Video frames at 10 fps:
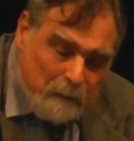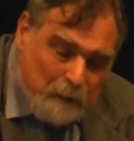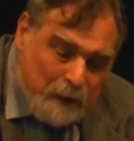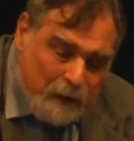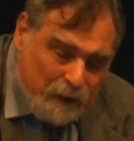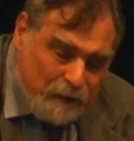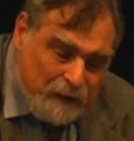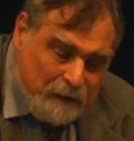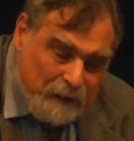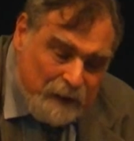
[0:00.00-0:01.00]
Because of
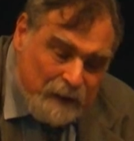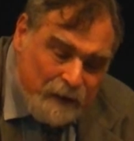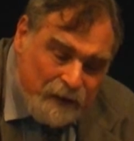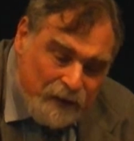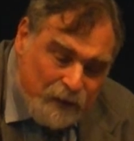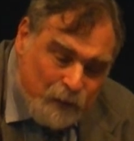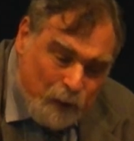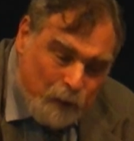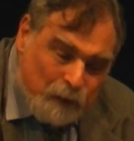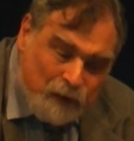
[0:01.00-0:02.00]
Henry Hill, such
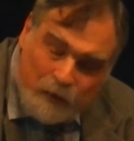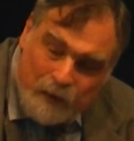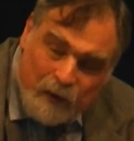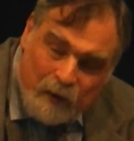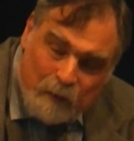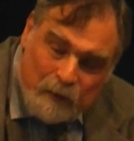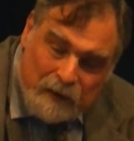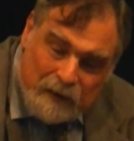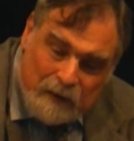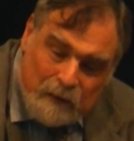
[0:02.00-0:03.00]
work was going on with
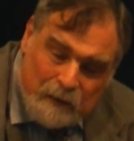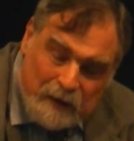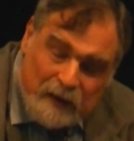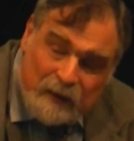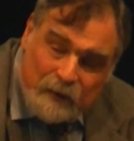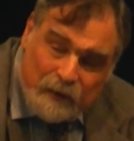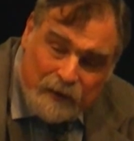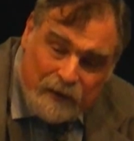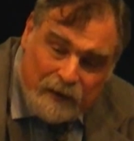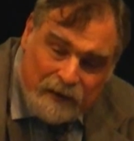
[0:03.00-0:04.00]
the Oriental
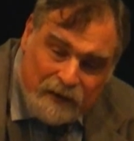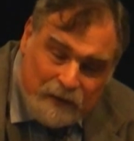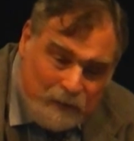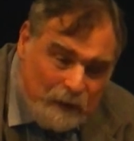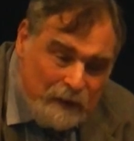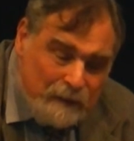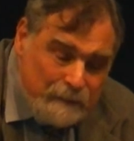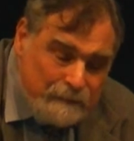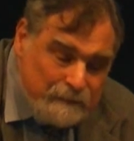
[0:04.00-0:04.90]
Orthodox as well.